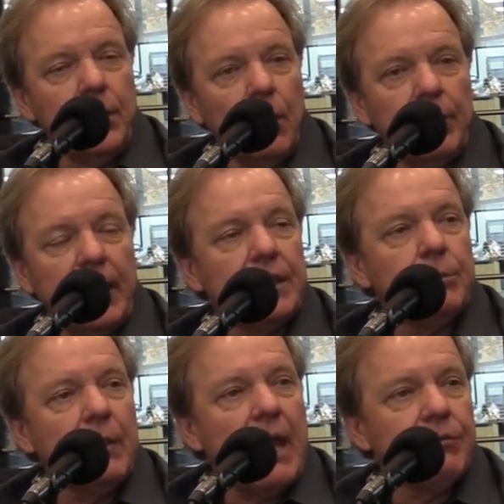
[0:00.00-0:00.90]
They end
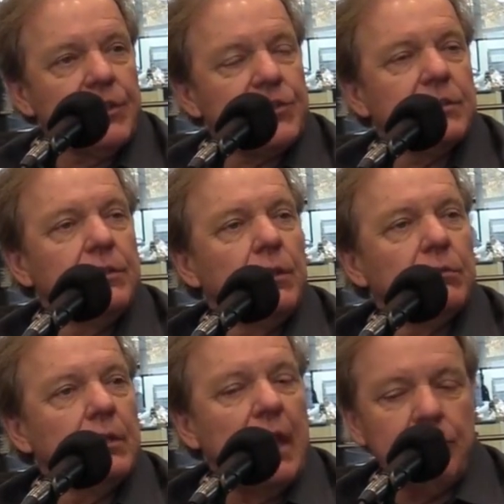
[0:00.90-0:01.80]
up having
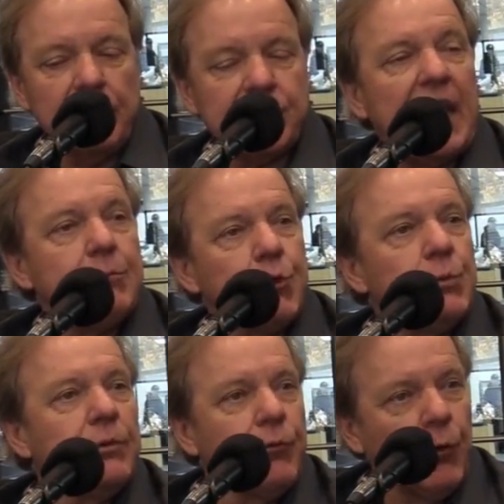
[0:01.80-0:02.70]
having the same
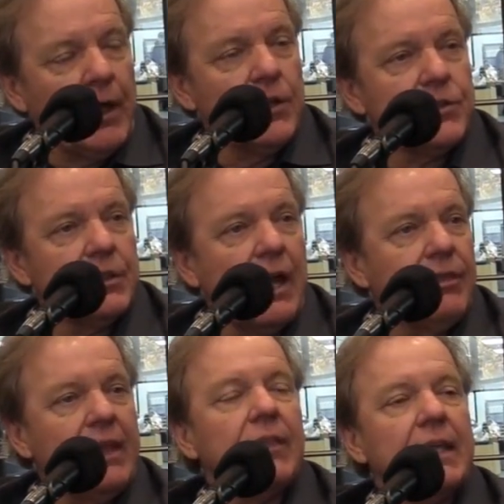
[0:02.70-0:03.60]
group of friends, and I
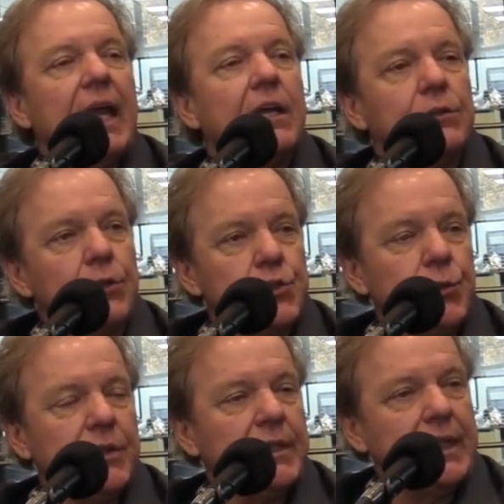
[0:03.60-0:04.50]
think they got
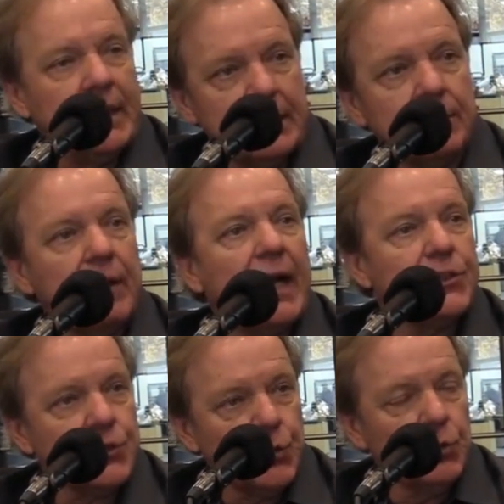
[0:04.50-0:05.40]
closer at the end of high
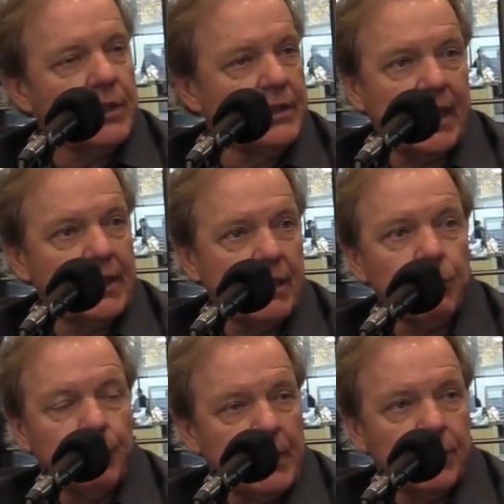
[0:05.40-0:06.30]
school than they had
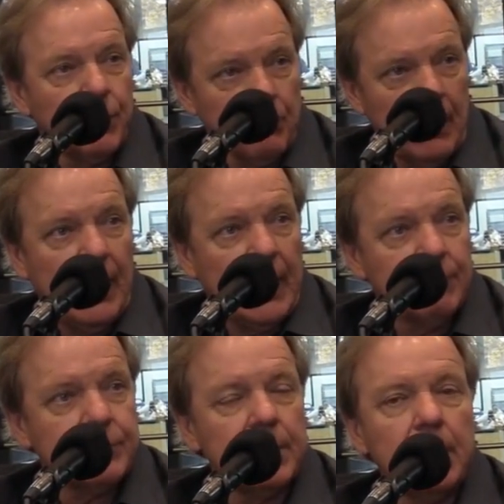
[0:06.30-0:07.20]
ever been in their
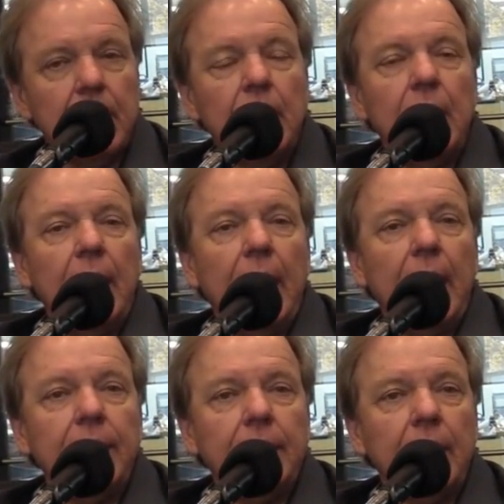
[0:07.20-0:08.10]
lives,
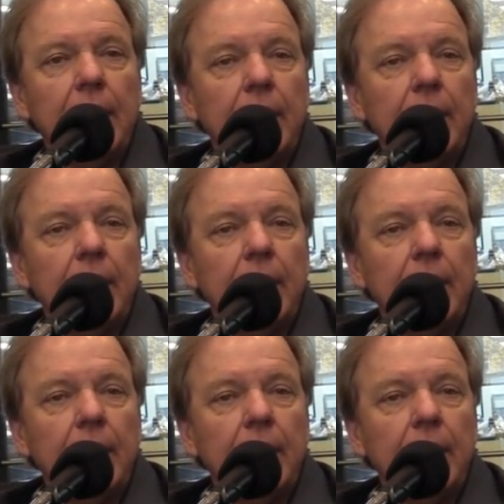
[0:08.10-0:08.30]
and